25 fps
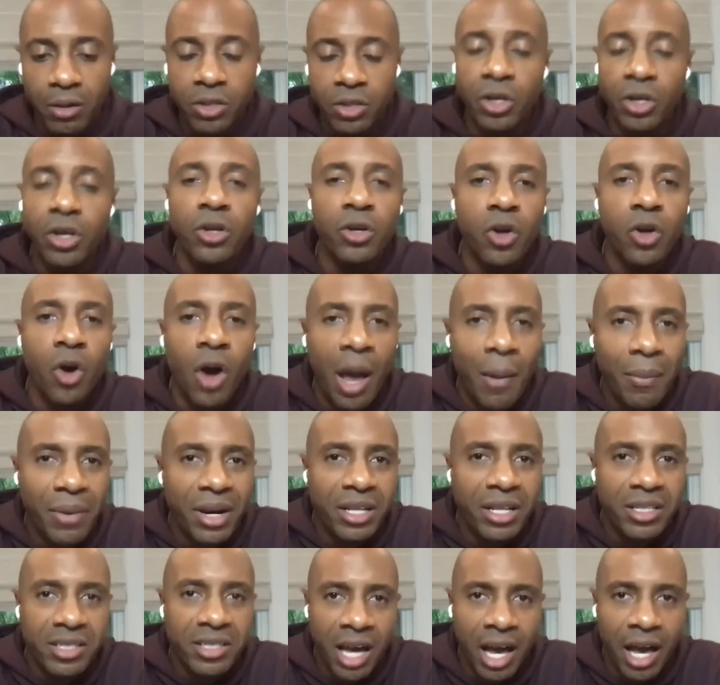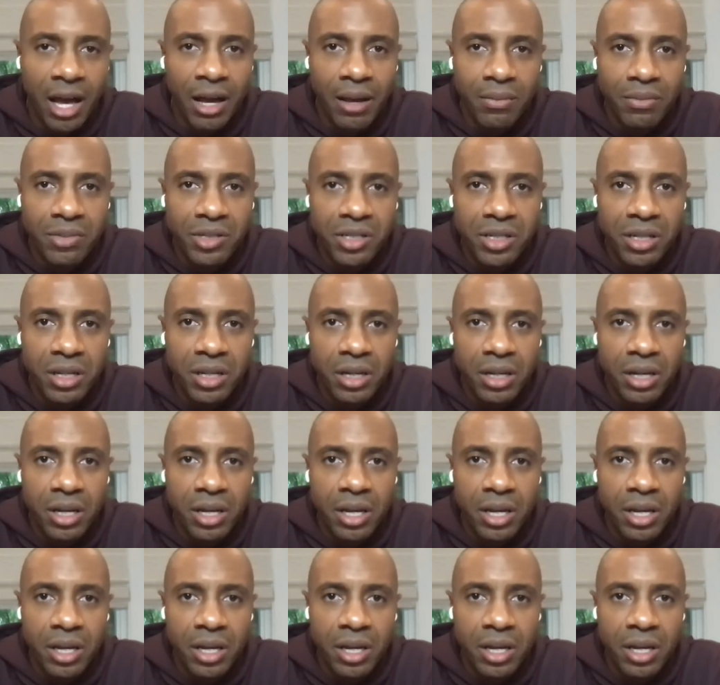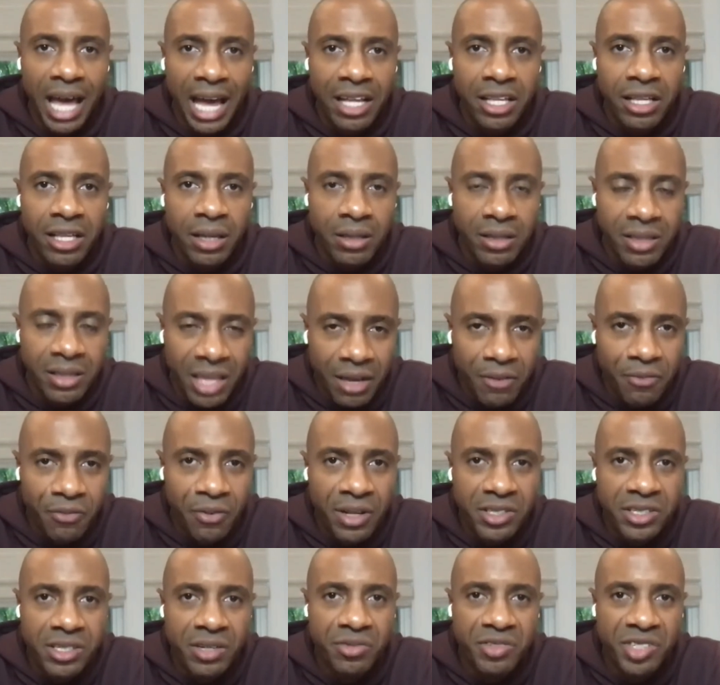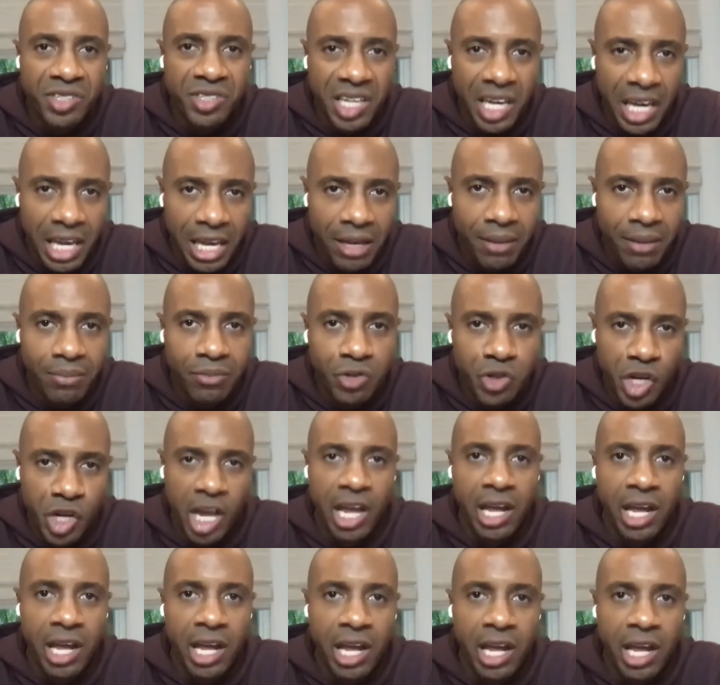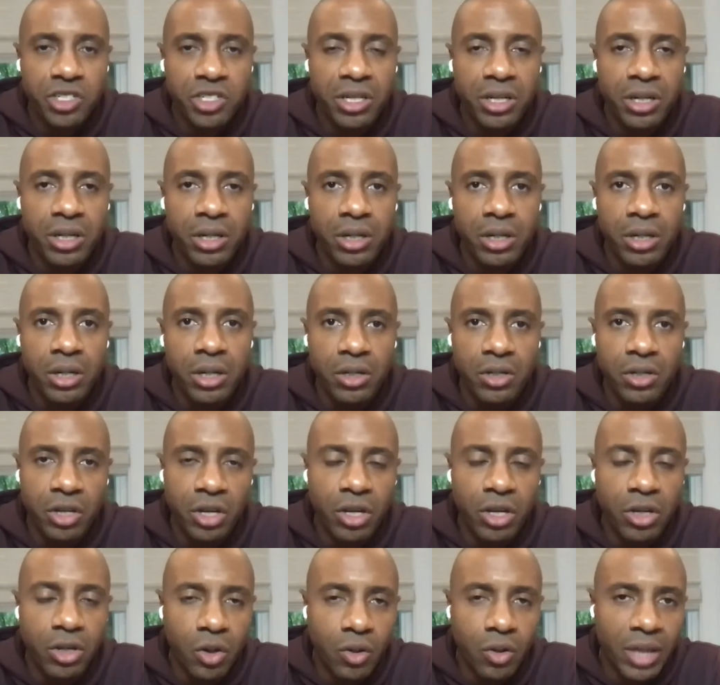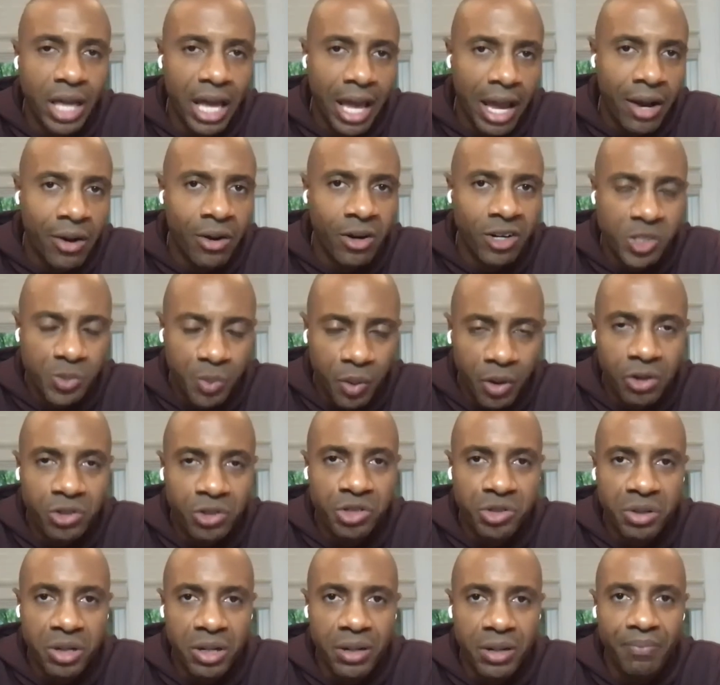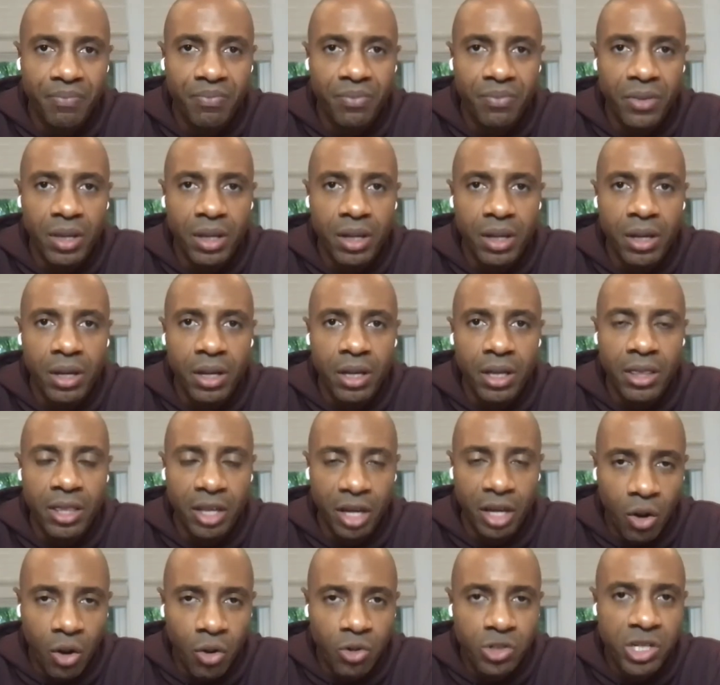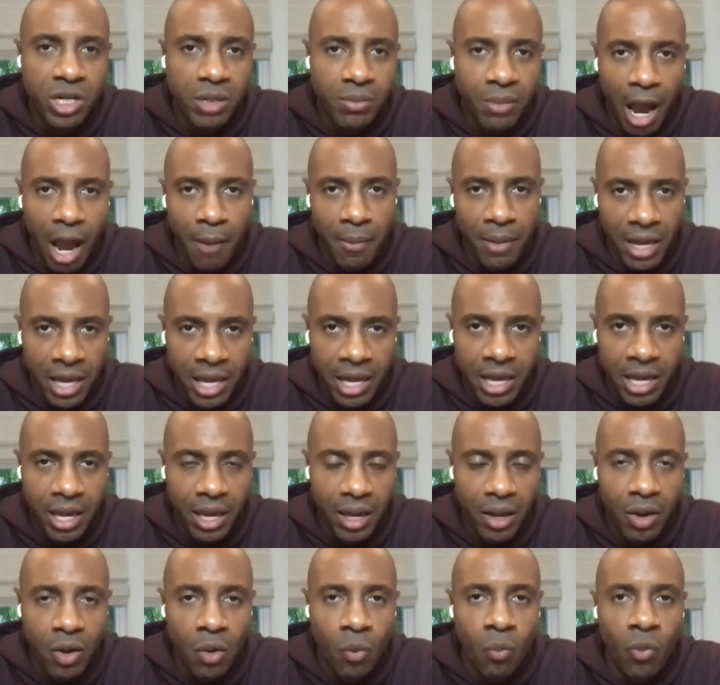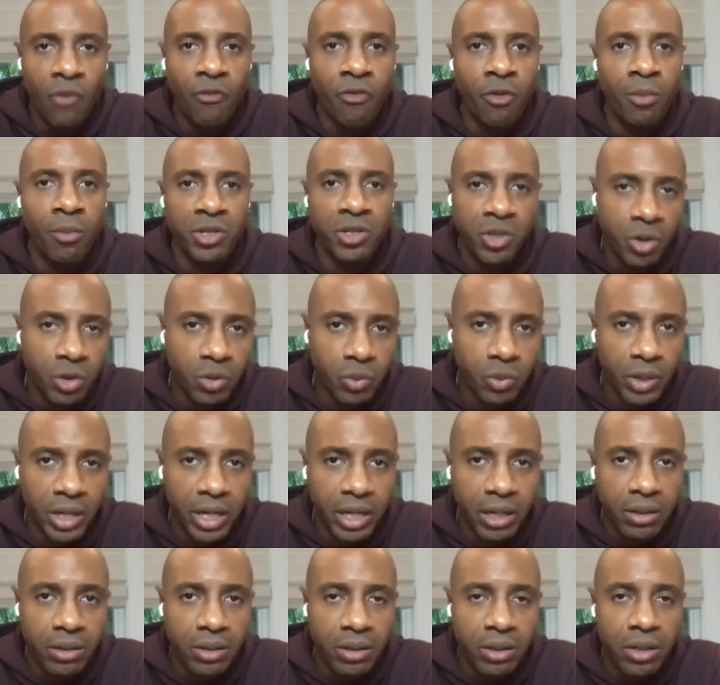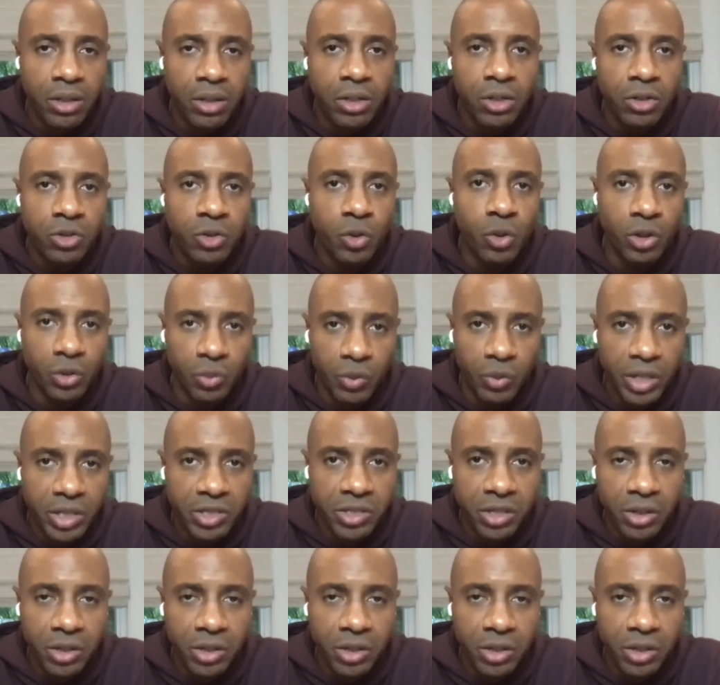Do you know how many times that defensive scheme changed? Do you know that Eric Spoelstra, the coach of the Miami Heat, went from a 2 3 to a 3